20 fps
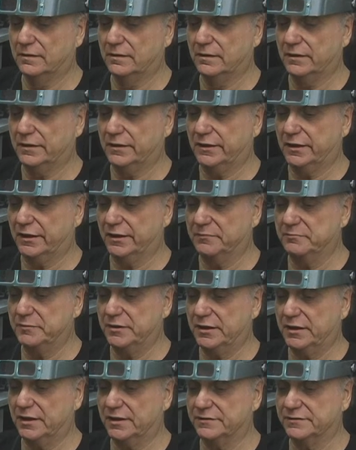Again,
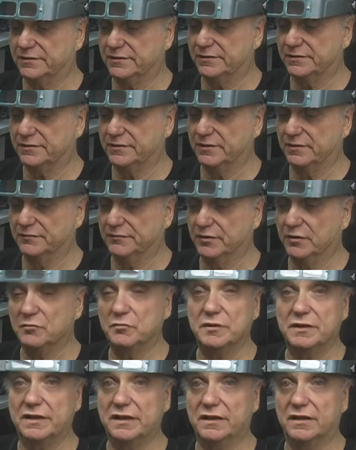because it's silver,
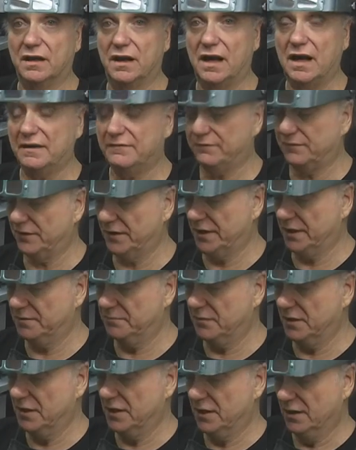we need a hot flame.
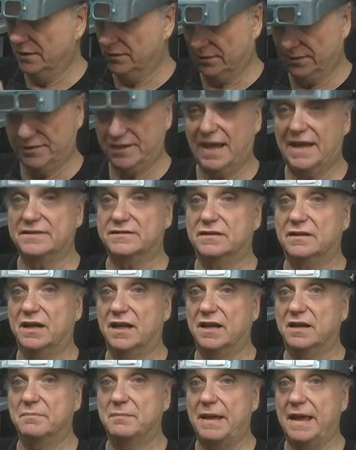This has a
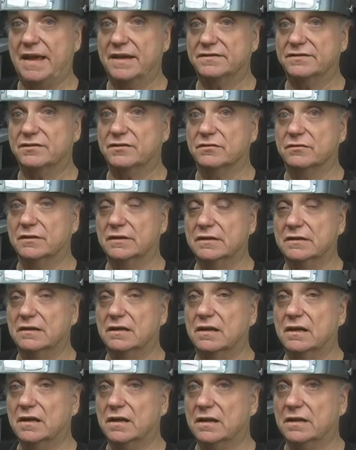lot of mass to it.
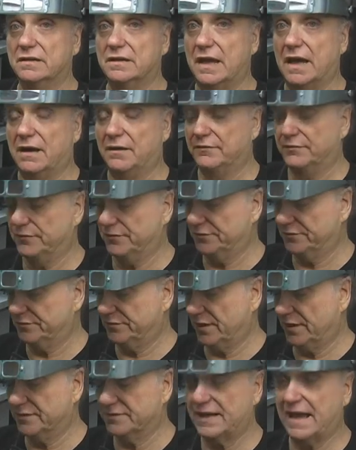Now, this
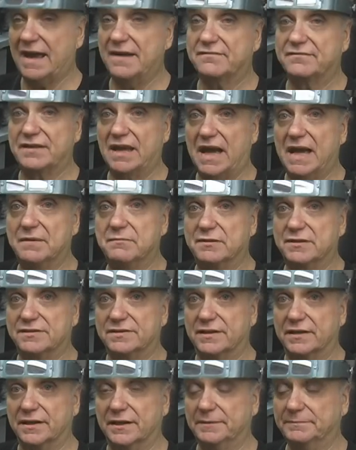does have diamonds
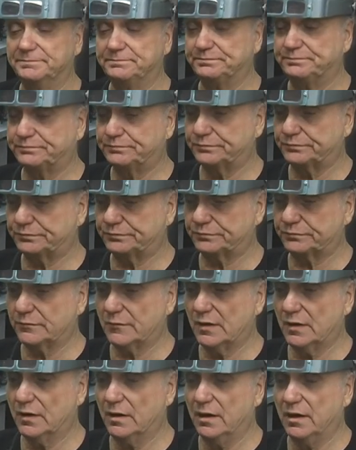in it,
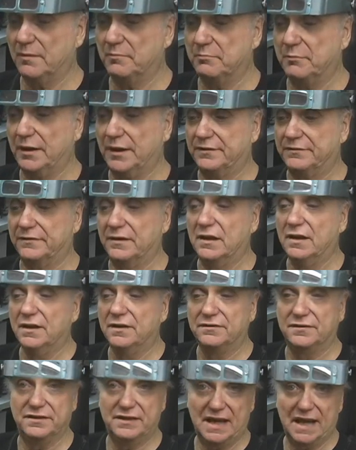but
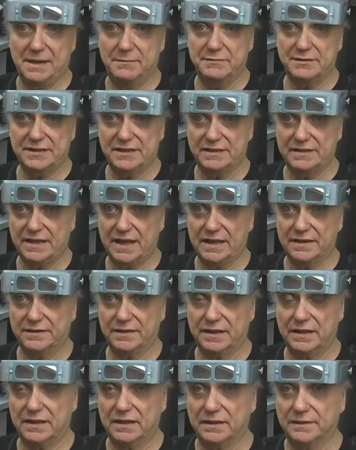the diamonds can take
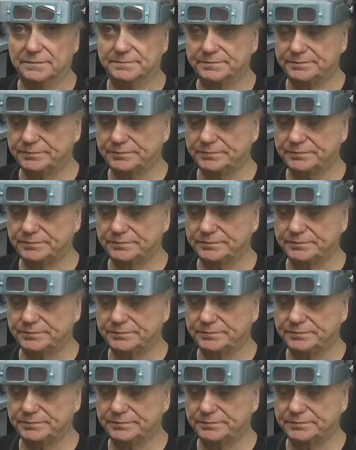the heat.